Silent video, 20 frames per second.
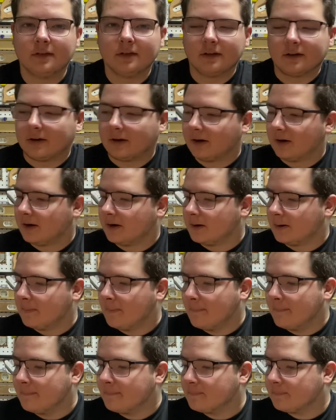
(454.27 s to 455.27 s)

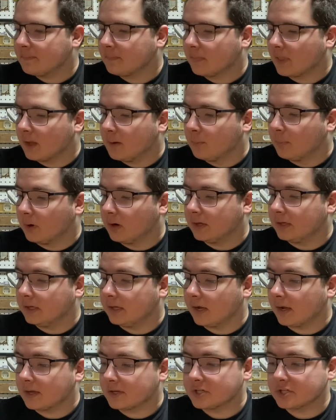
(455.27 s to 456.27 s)
But
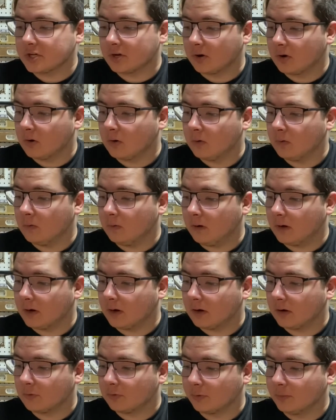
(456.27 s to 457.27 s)
yeah,
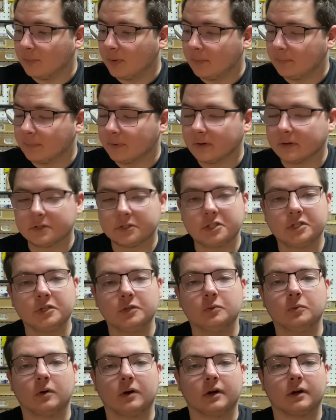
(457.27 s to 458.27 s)
so remember
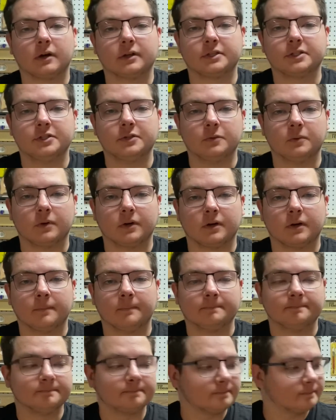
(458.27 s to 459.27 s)

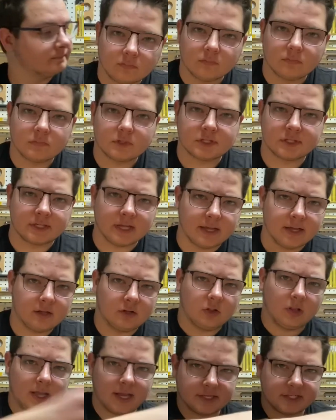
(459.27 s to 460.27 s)
to stay
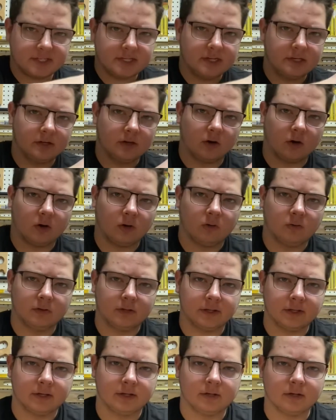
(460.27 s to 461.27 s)
classy, y'all,
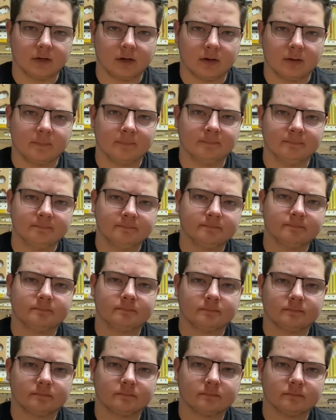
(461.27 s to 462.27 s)
and
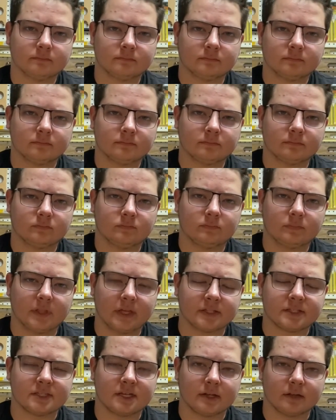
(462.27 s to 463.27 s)

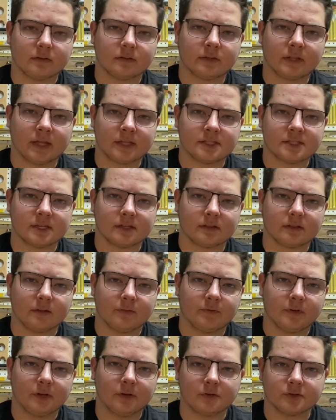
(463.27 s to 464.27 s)
that's it. The
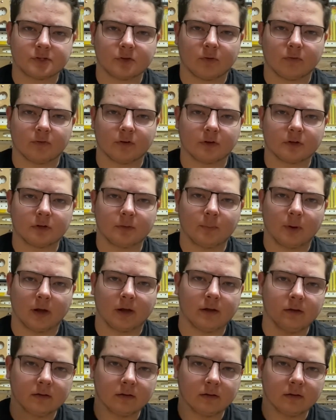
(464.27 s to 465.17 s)
video is over. Goodbye.